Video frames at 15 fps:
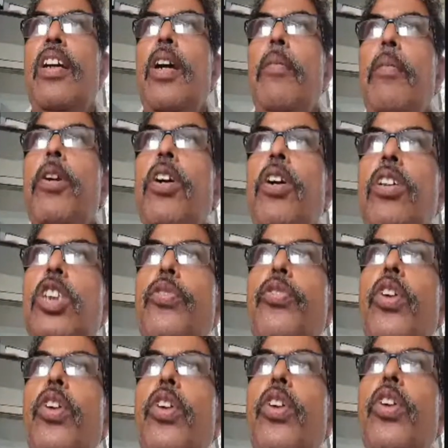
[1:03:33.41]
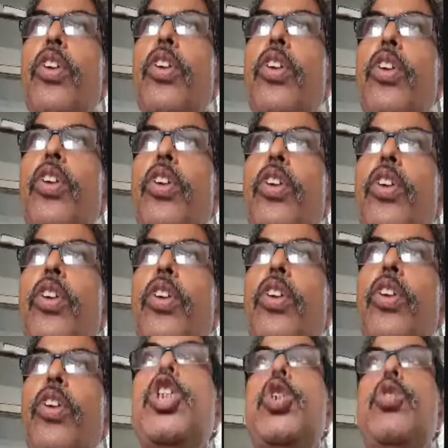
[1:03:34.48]
Because if you have the multiple
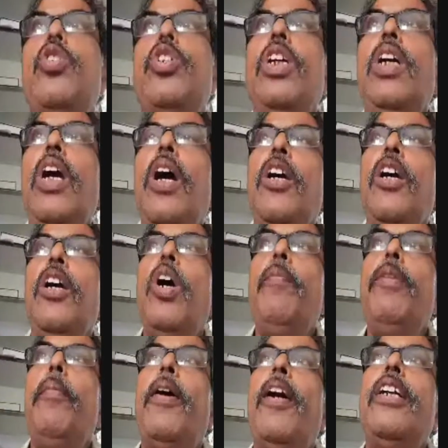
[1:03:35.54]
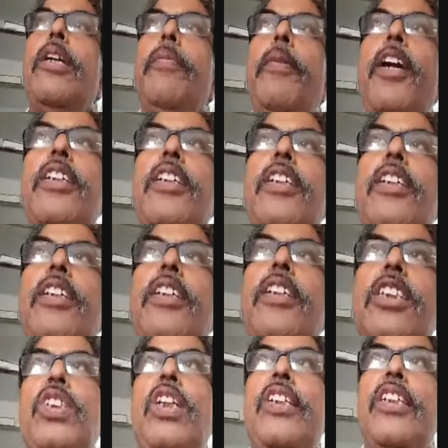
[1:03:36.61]
opportunity, you have the multiple task
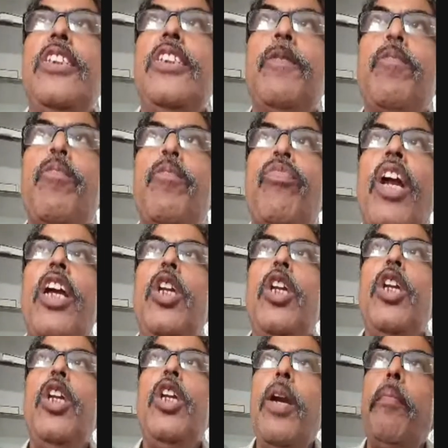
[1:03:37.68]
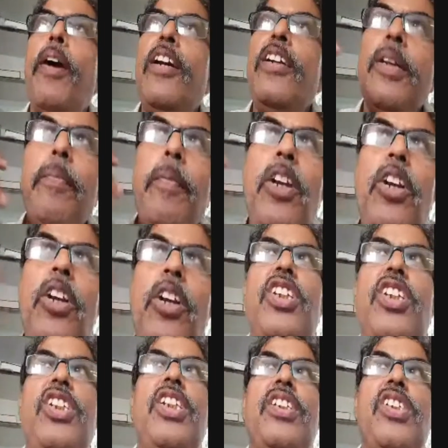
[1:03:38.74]
facilities, and if you can multiply your
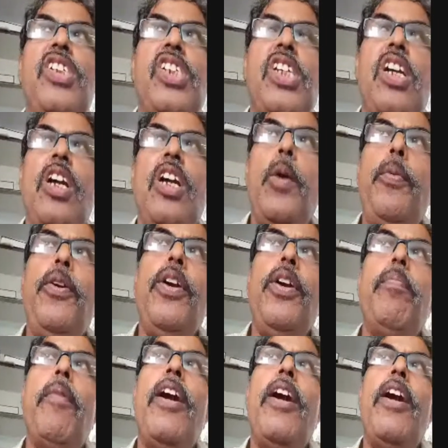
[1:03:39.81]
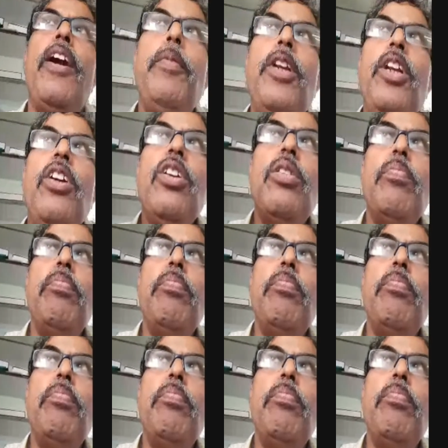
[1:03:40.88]
interest, you will be multiply